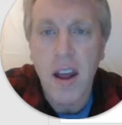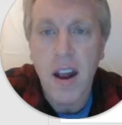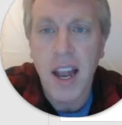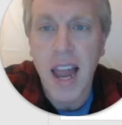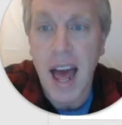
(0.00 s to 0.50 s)

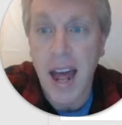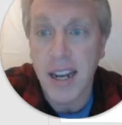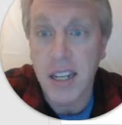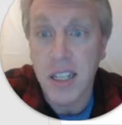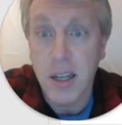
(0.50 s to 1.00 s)

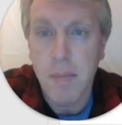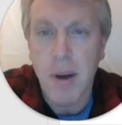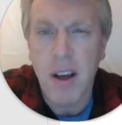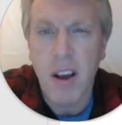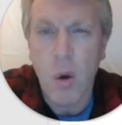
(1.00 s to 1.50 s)
land,
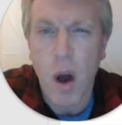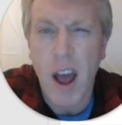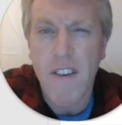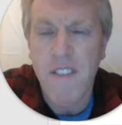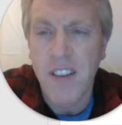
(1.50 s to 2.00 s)
but quite
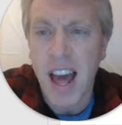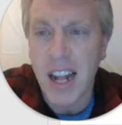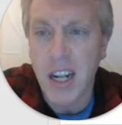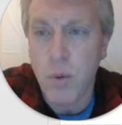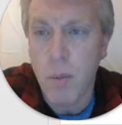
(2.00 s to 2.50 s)
flat.
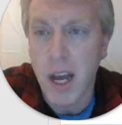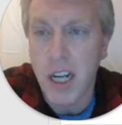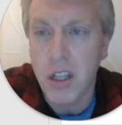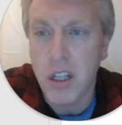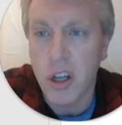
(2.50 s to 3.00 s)
When we get
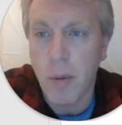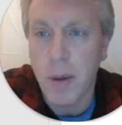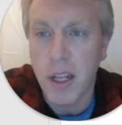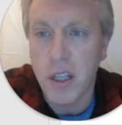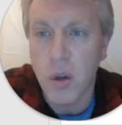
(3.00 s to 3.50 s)
to the top,
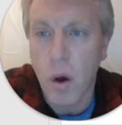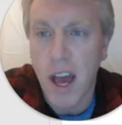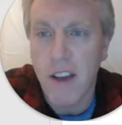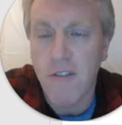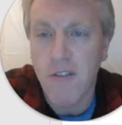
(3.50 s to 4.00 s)
it's quite
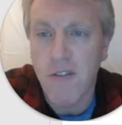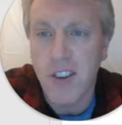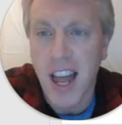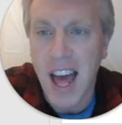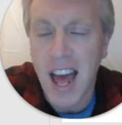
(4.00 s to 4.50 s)

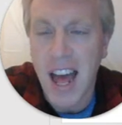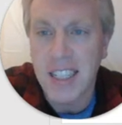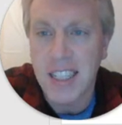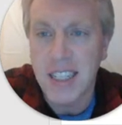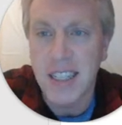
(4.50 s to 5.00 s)
flat,
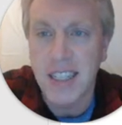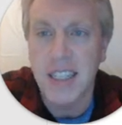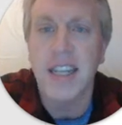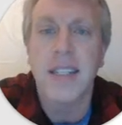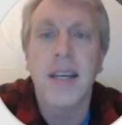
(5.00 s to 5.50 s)
isn't
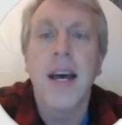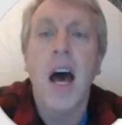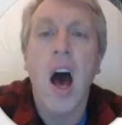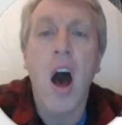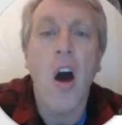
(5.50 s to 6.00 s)
it?
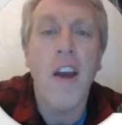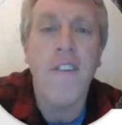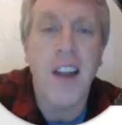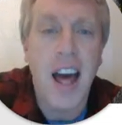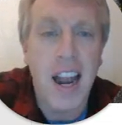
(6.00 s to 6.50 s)
High
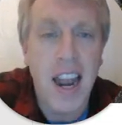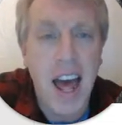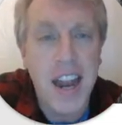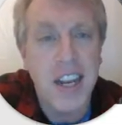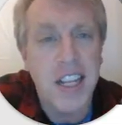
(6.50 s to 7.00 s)
flat
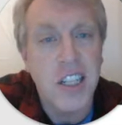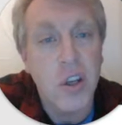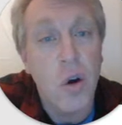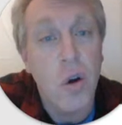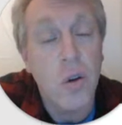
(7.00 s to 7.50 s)
land is
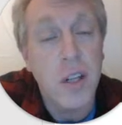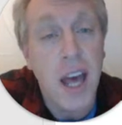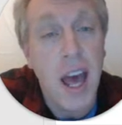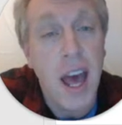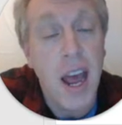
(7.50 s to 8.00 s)
called
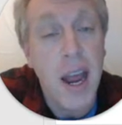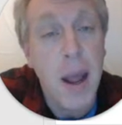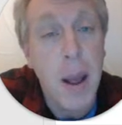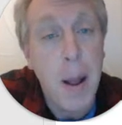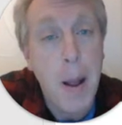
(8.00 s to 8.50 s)

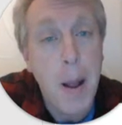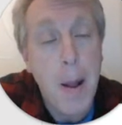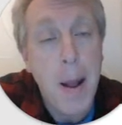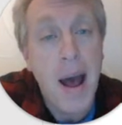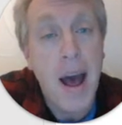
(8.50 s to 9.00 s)

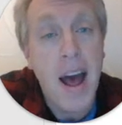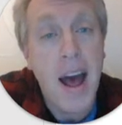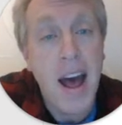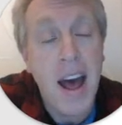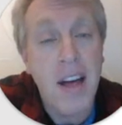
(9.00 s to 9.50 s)

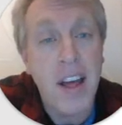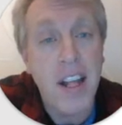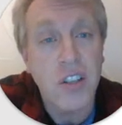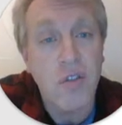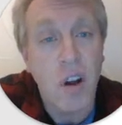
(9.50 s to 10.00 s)

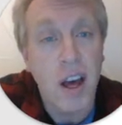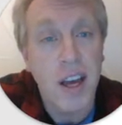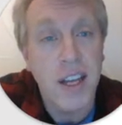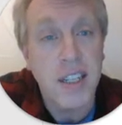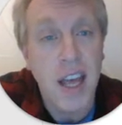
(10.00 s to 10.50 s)
that's
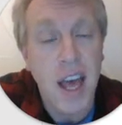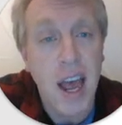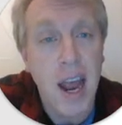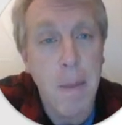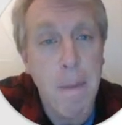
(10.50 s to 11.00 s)
right, a